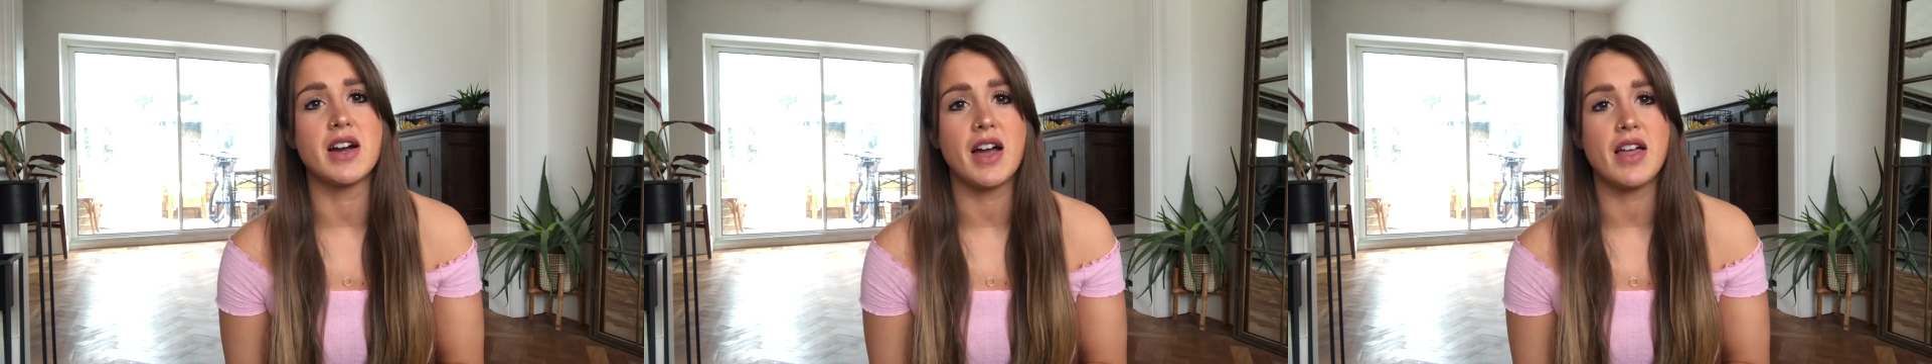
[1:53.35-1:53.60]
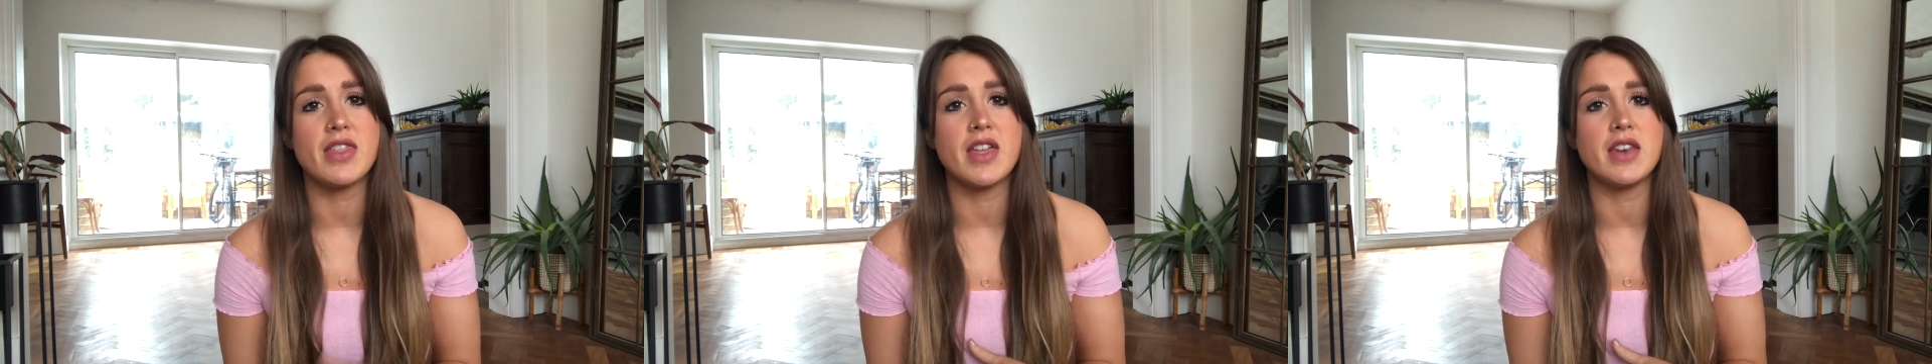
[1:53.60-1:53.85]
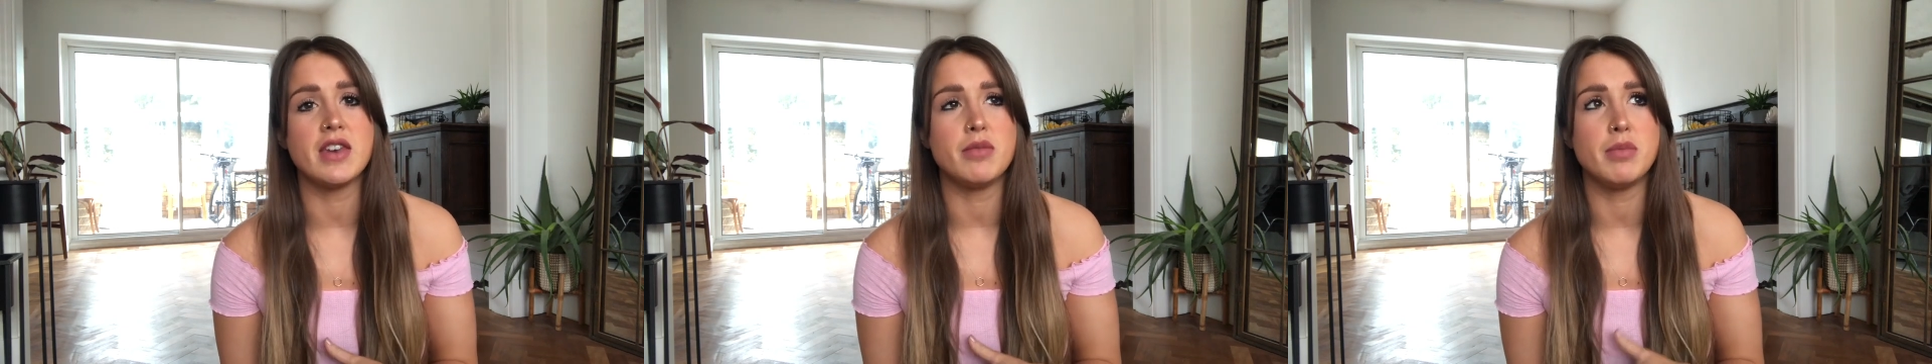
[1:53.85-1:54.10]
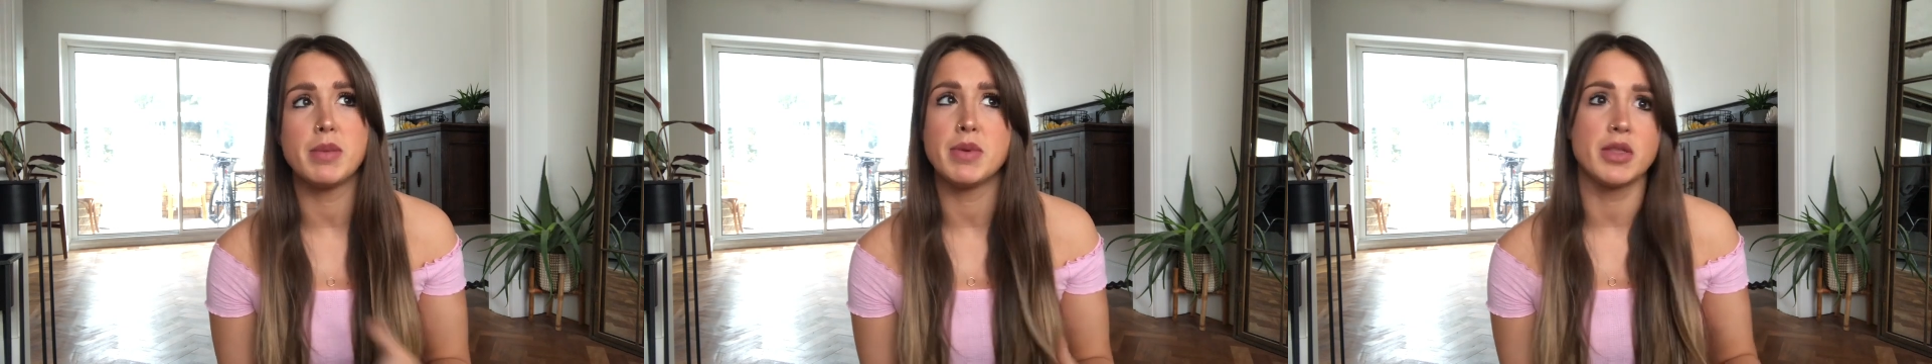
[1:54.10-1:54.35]
and then
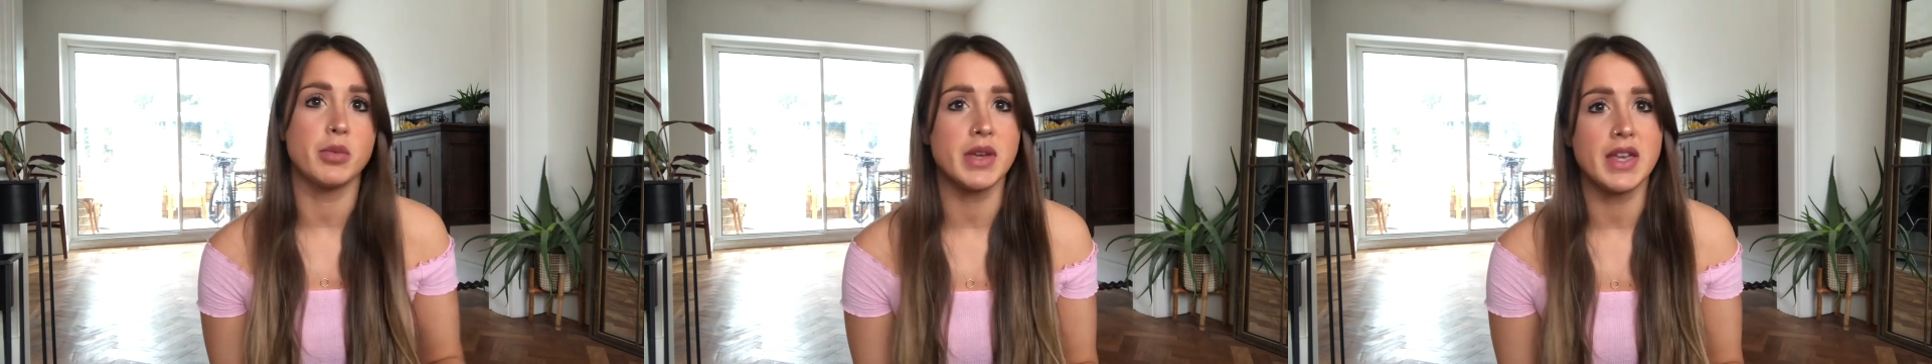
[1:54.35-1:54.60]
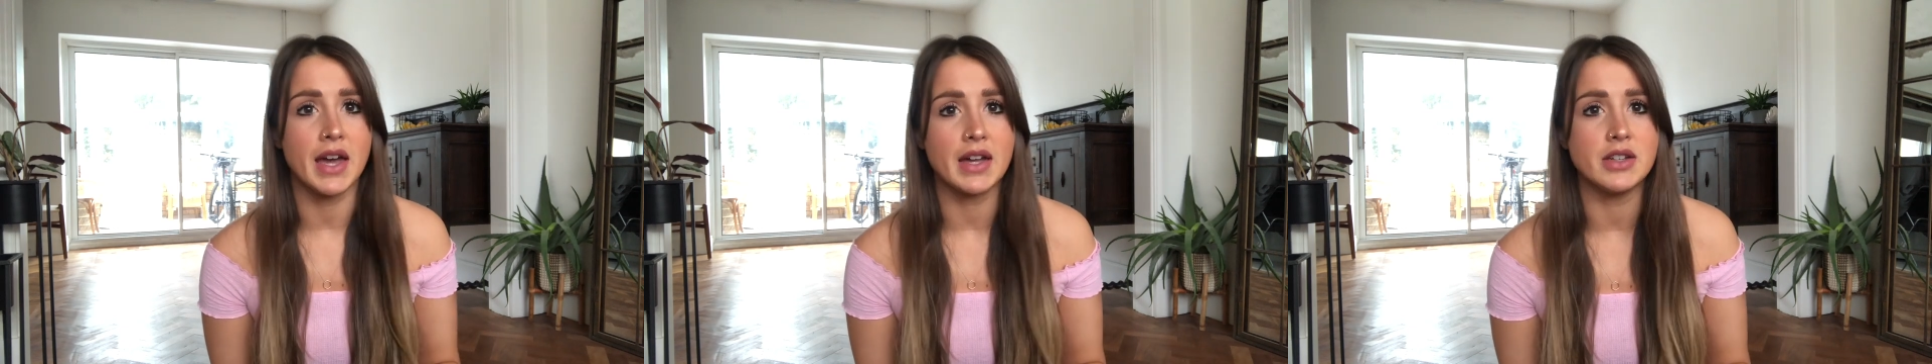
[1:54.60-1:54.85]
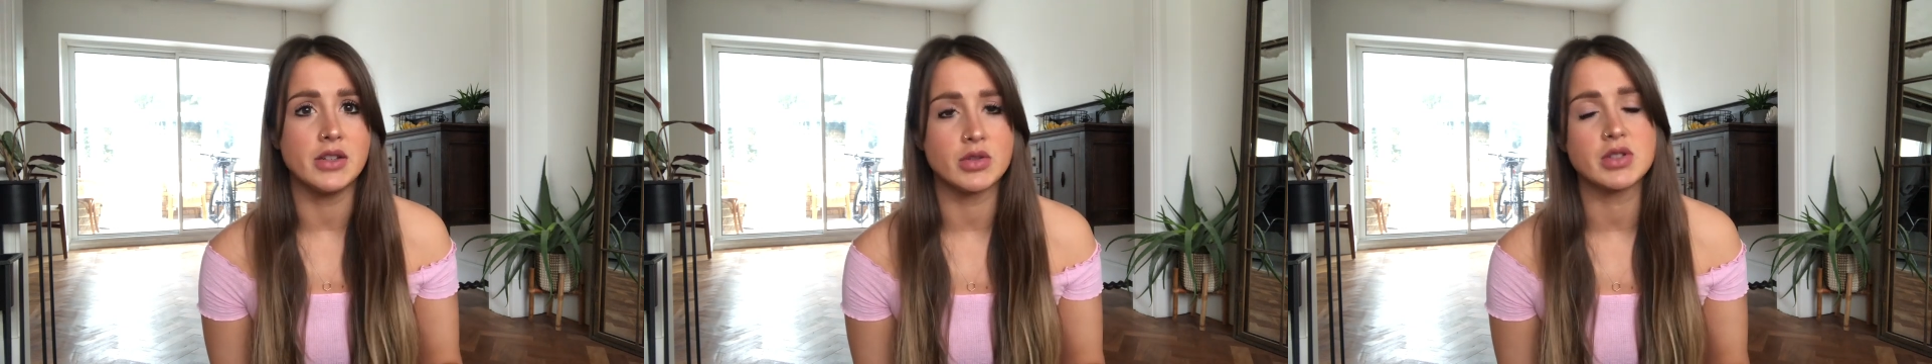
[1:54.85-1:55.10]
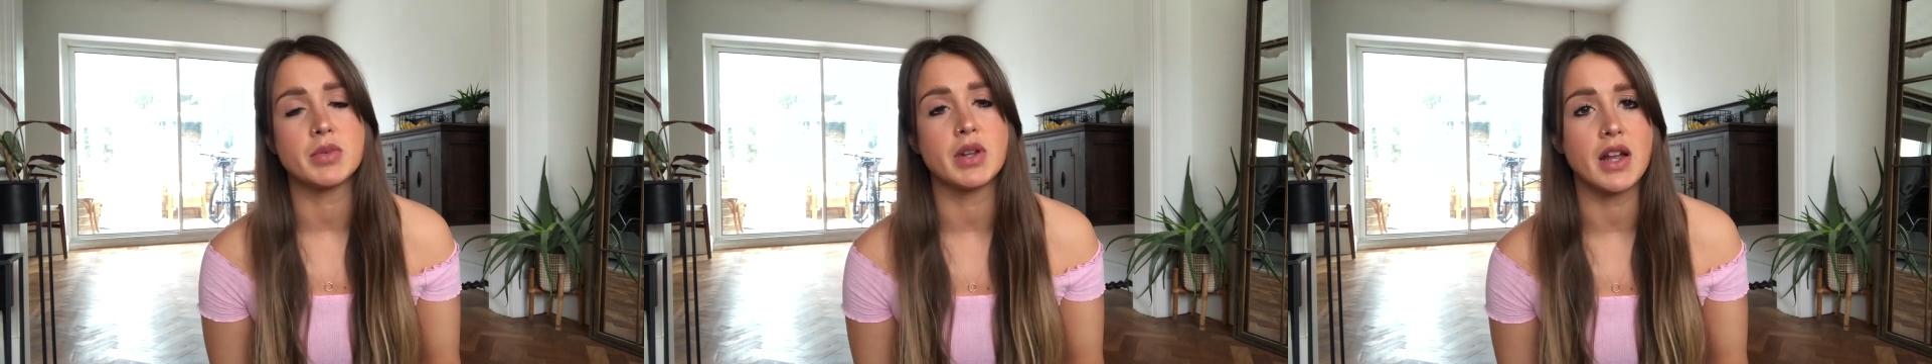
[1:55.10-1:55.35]
maybe at the weekend or
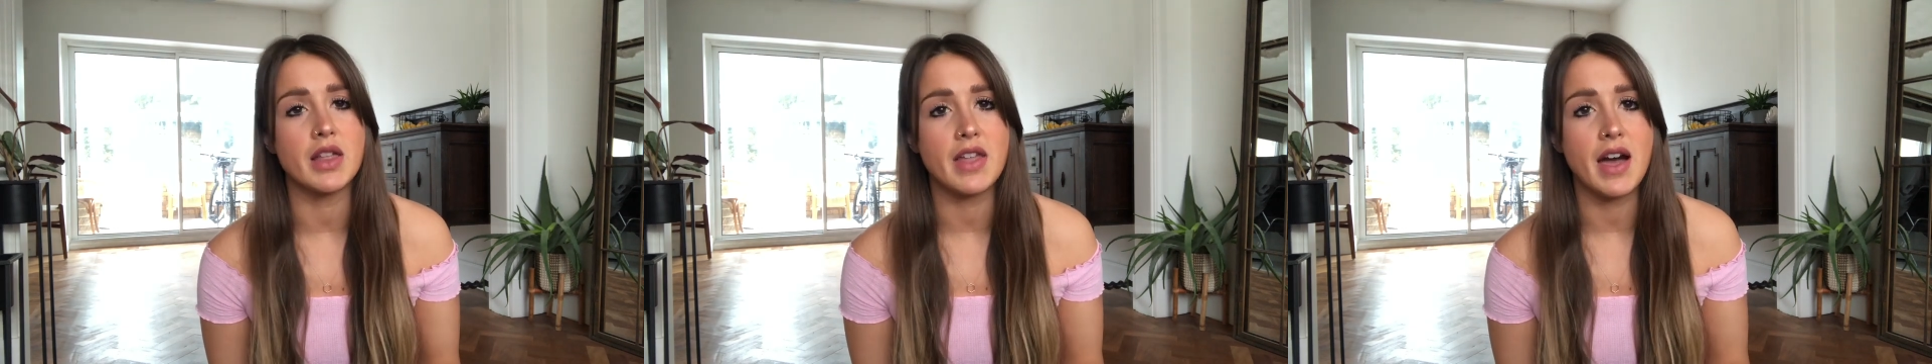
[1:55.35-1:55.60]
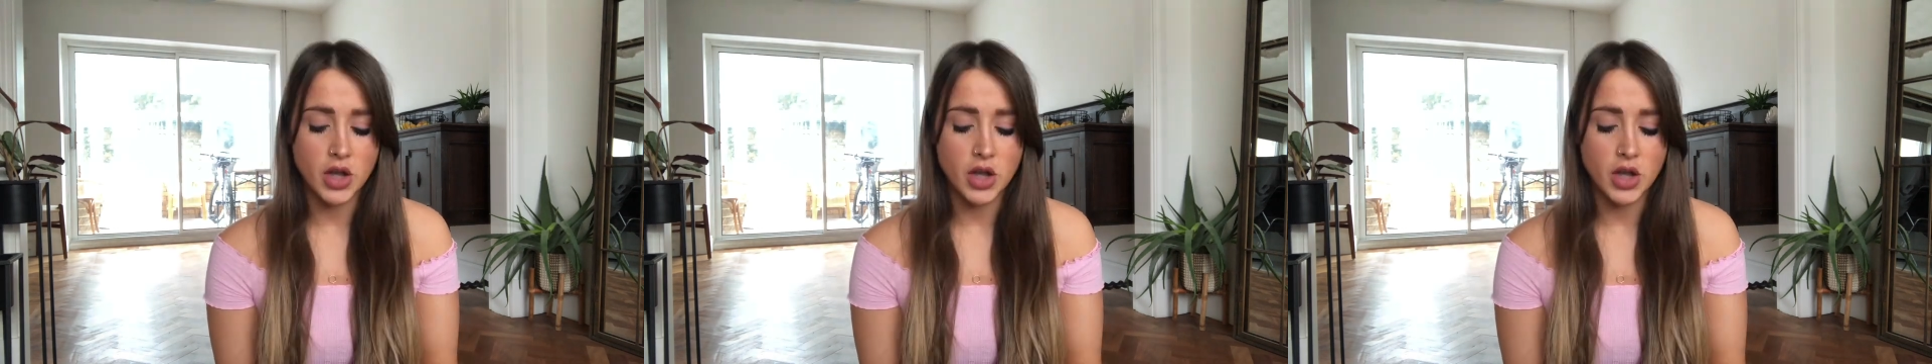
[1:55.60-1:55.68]
something like that.